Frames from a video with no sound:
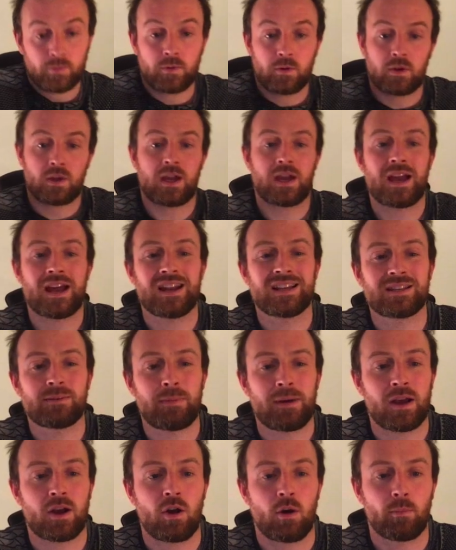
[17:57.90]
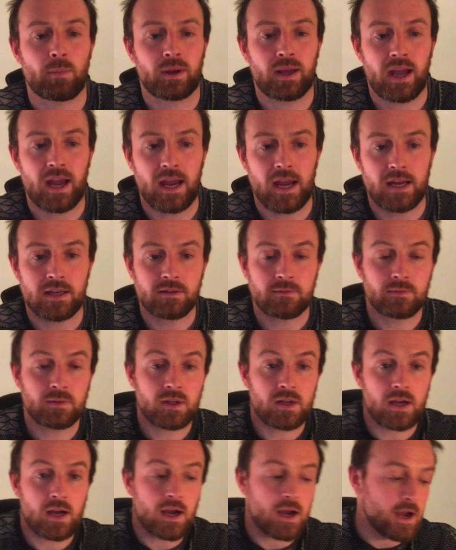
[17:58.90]
Okay, and it's a bit complicated,
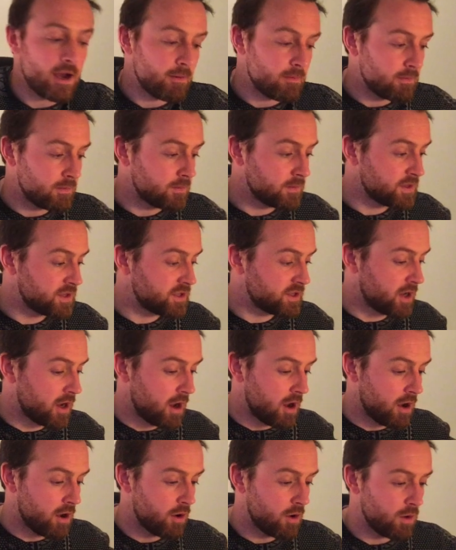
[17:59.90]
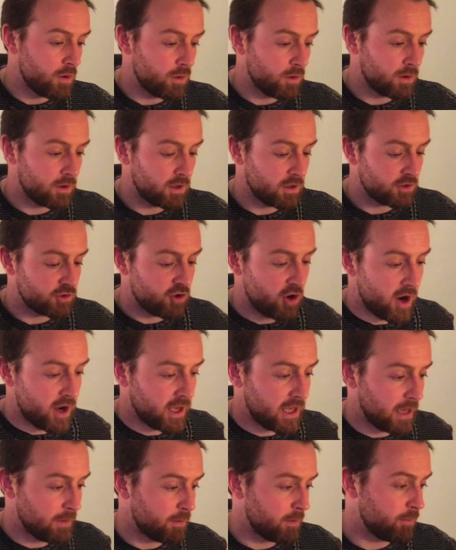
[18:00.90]
so I'll try and
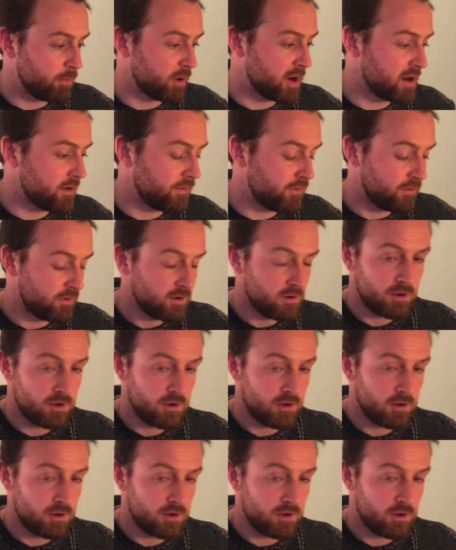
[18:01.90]
keep it brief,